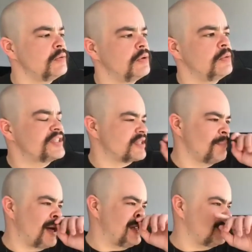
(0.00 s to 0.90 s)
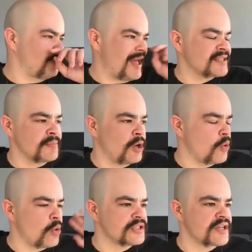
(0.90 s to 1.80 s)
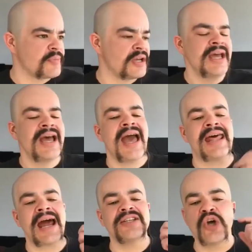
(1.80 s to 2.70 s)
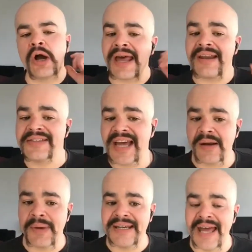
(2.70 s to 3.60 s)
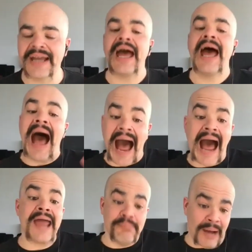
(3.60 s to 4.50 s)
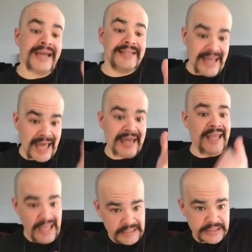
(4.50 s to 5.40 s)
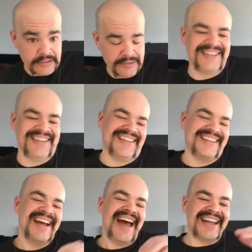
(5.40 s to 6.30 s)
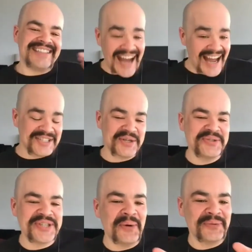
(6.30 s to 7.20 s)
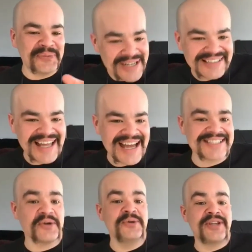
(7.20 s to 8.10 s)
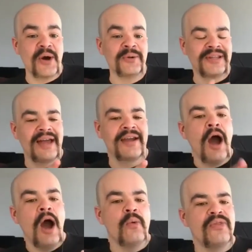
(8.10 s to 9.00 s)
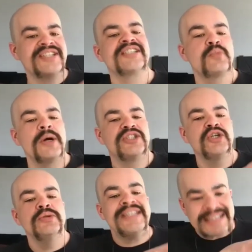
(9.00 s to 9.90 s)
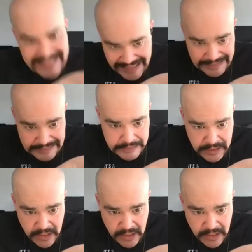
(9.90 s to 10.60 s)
with somebody on a basketball court or something, and I talk out of the side of my neck, I might get hit. And guys who don't realize it, who don't like, oh, this is what dudeness is,